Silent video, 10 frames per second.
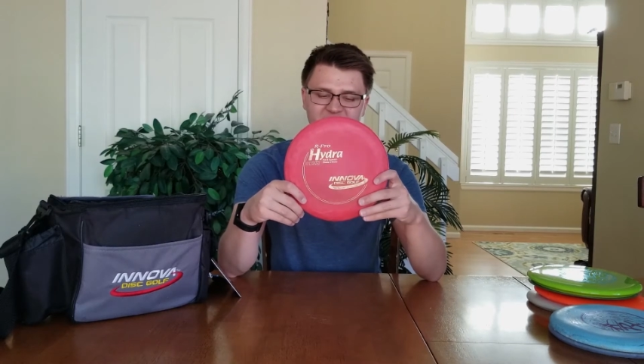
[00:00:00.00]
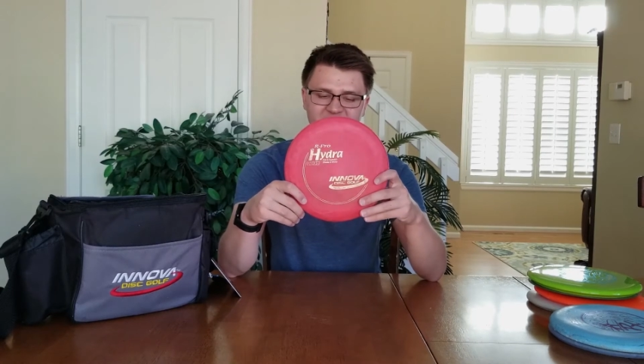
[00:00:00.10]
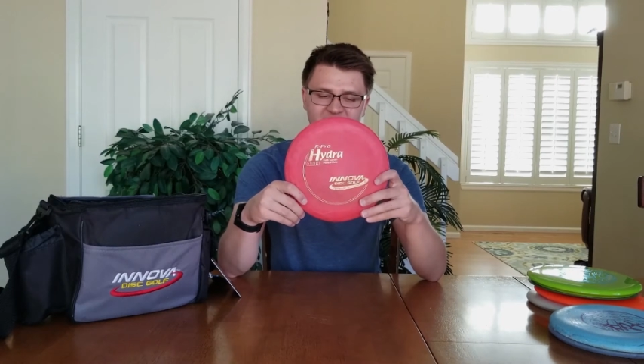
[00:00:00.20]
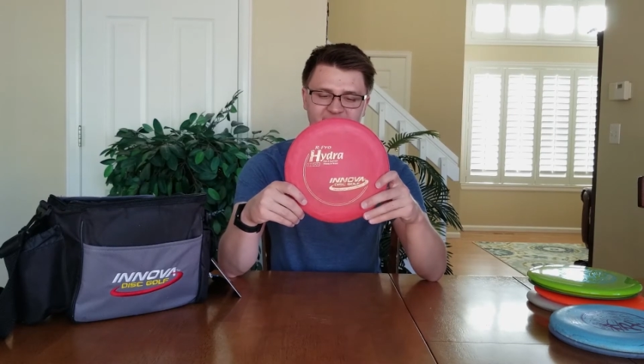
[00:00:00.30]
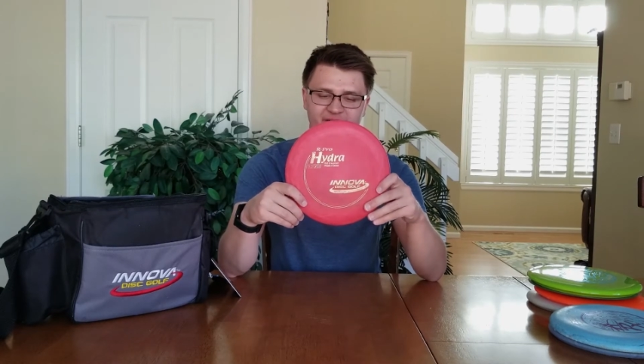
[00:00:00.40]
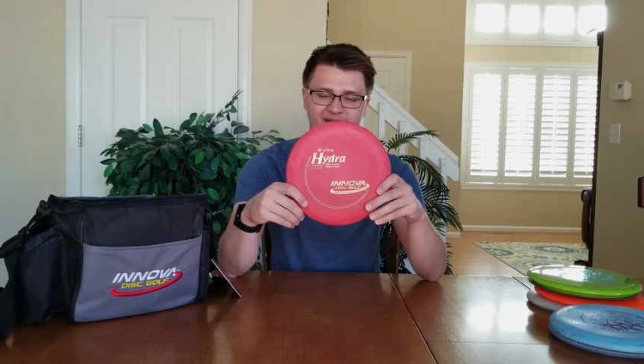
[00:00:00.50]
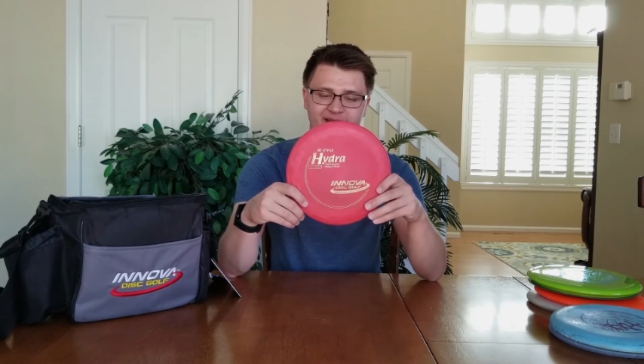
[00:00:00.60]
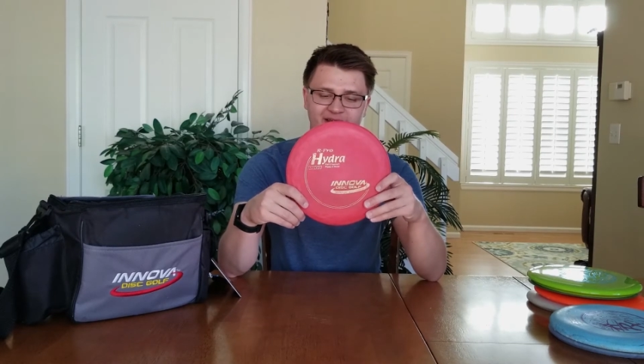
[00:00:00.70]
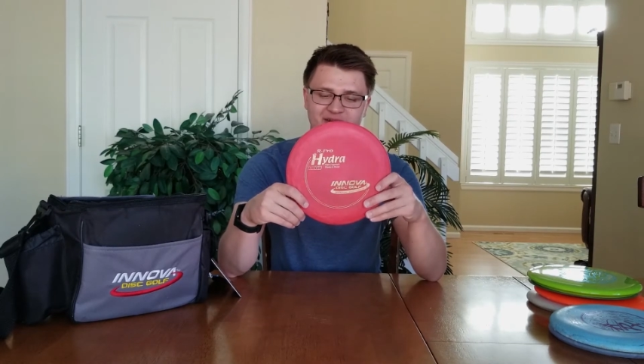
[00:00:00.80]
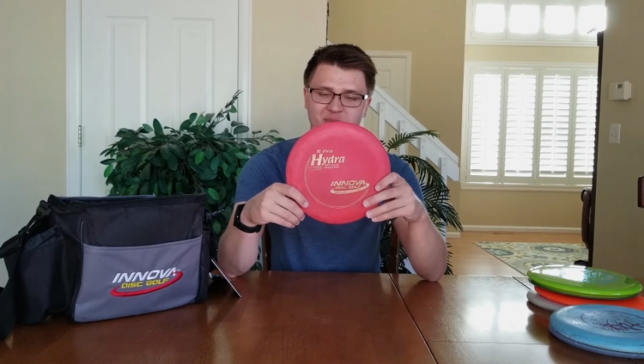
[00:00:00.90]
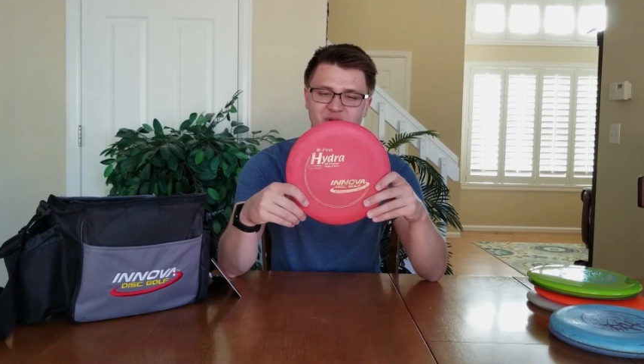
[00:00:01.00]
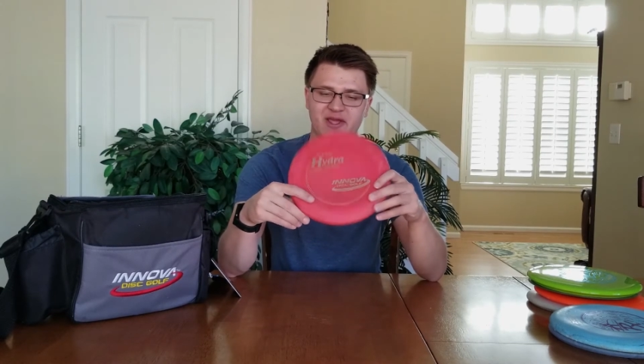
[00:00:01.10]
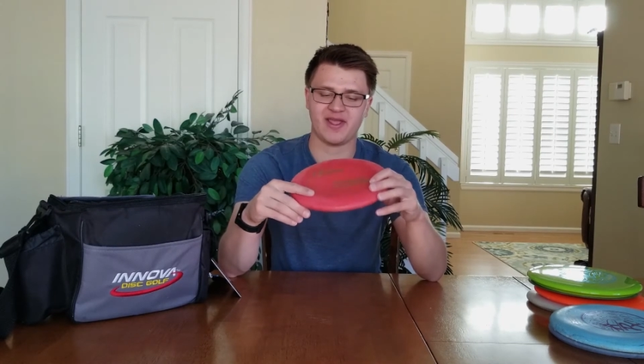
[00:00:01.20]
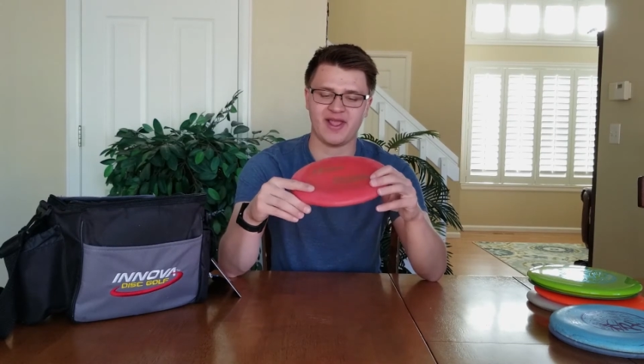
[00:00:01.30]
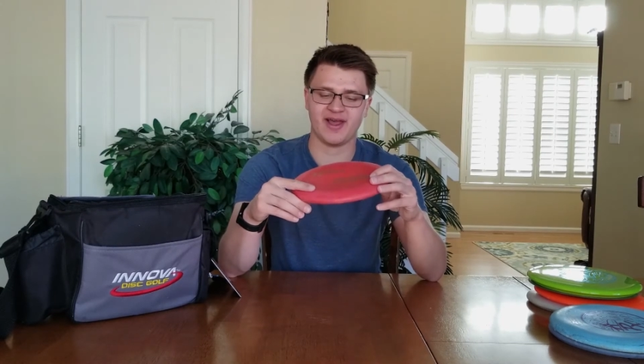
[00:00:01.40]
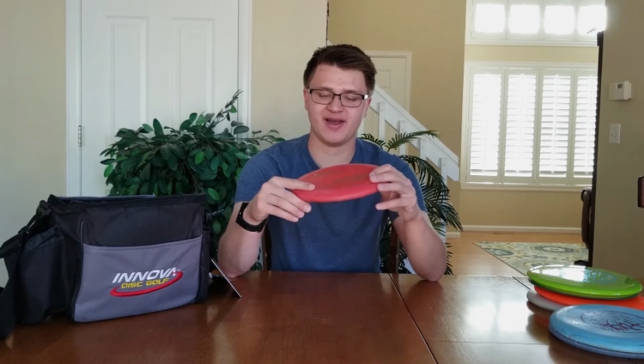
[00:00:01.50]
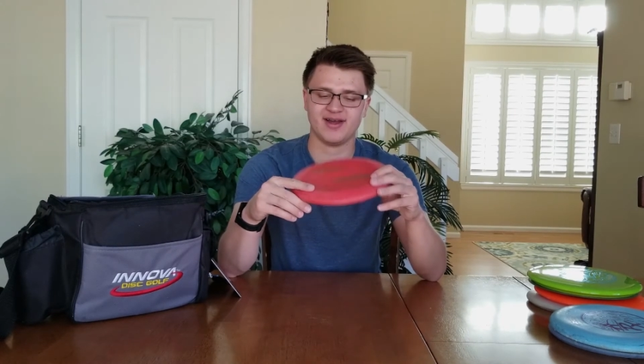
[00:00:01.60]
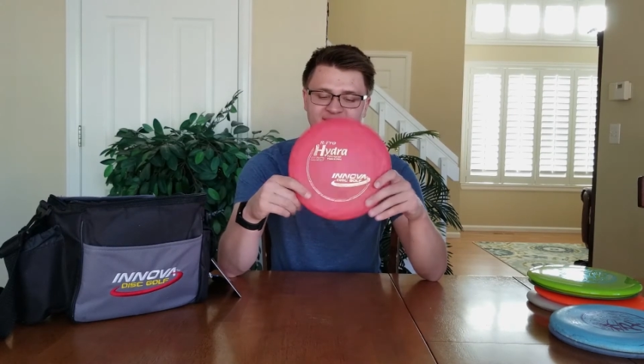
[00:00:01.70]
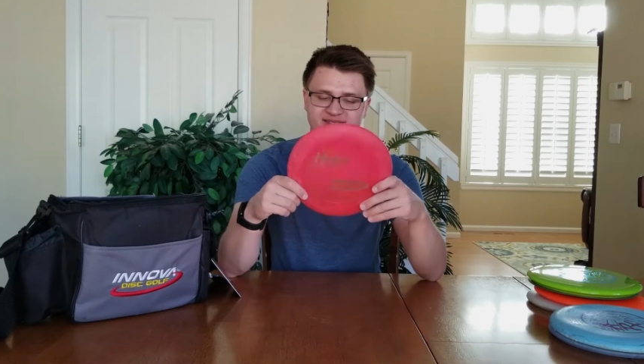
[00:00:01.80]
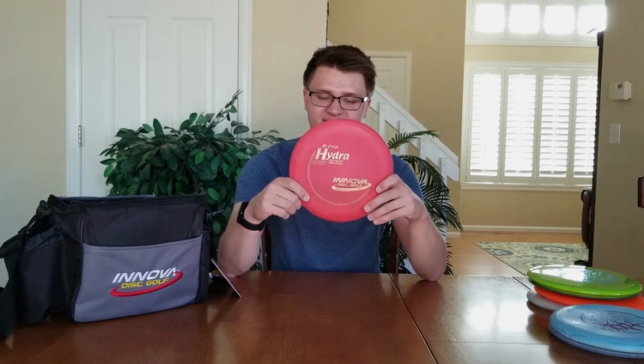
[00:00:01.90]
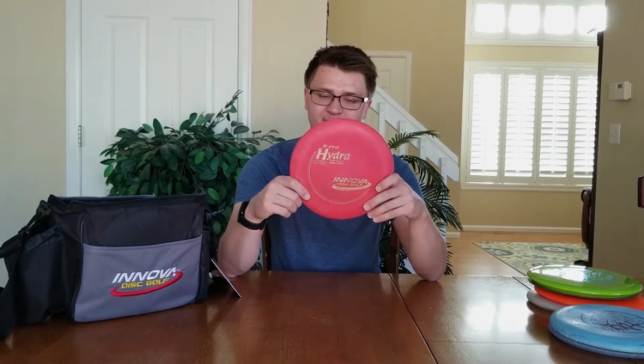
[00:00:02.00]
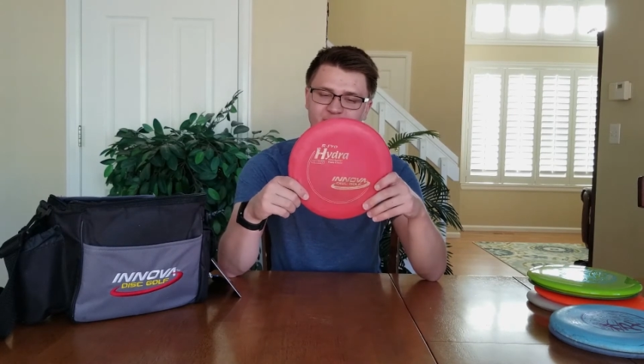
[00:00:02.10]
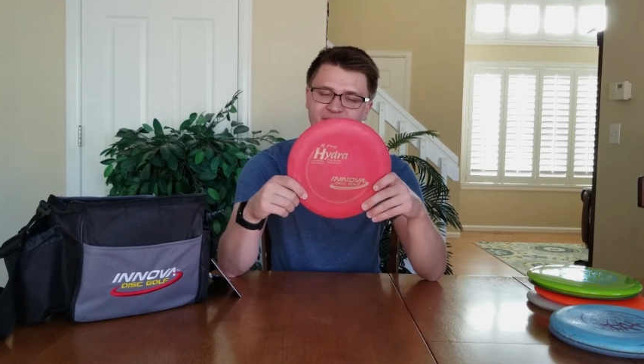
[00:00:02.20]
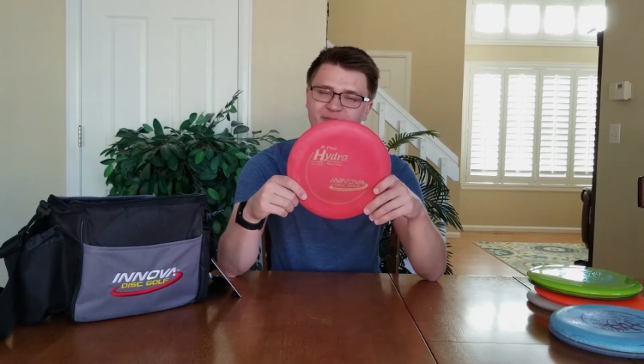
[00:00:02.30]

if I end up liking it at some point.